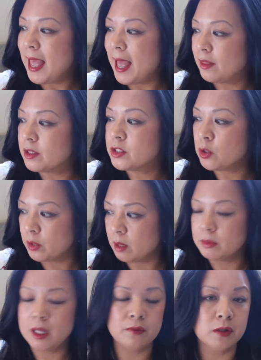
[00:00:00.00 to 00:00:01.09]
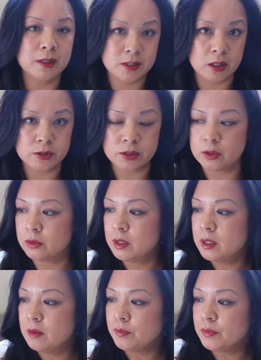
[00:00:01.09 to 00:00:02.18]
and the sodium level is also
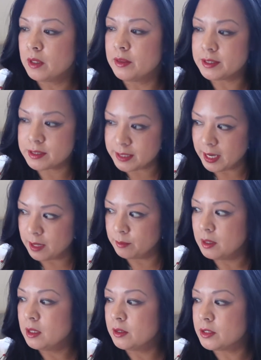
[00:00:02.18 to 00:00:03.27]
the same.